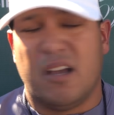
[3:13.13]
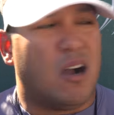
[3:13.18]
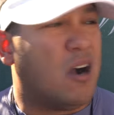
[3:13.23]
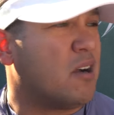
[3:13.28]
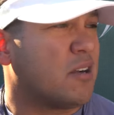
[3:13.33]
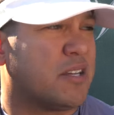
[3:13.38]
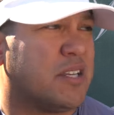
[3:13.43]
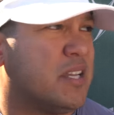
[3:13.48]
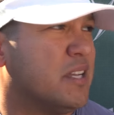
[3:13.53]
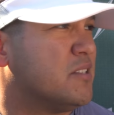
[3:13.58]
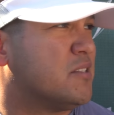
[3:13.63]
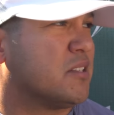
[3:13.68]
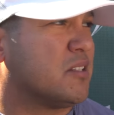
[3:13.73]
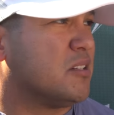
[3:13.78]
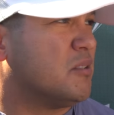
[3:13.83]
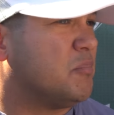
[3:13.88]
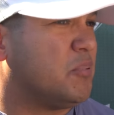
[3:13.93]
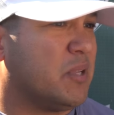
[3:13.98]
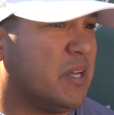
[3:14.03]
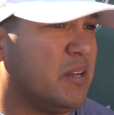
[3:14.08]
Our kids are
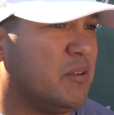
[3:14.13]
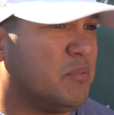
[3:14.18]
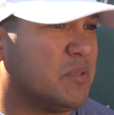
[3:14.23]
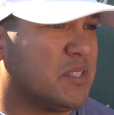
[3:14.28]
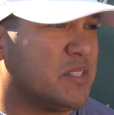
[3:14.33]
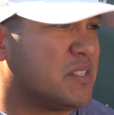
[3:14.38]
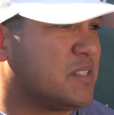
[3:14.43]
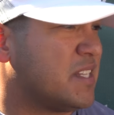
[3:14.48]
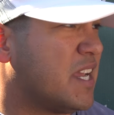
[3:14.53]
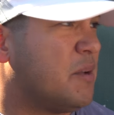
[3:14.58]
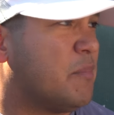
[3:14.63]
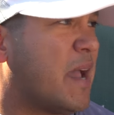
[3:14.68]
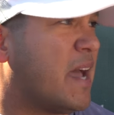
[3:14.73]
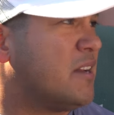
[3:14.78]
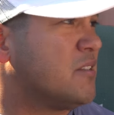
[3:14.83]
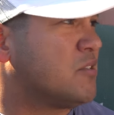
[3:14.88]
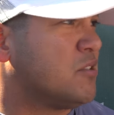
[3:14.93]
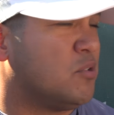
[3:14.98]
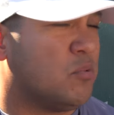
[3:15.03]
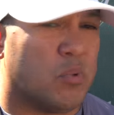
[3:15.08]
going to play with the same
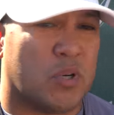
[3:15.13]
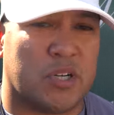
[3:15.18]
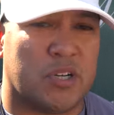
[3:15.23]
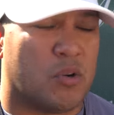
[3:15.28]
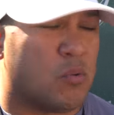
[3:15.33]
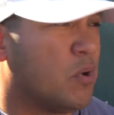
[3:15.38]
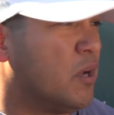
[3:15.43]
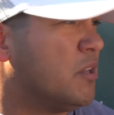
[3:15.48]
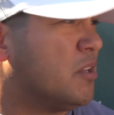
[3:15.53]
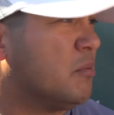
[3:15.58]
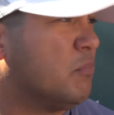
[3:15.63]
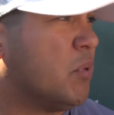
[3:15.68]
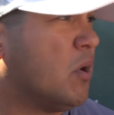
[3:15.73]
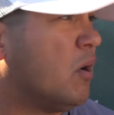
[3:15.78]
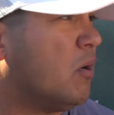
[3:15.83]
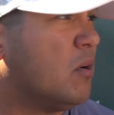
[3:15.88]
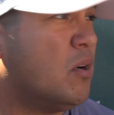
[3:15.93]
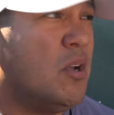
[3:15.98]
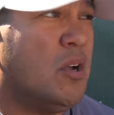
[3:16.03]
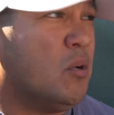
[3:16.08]
attitude. We're going to run the
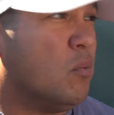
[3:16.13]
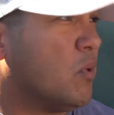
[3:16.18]
ball.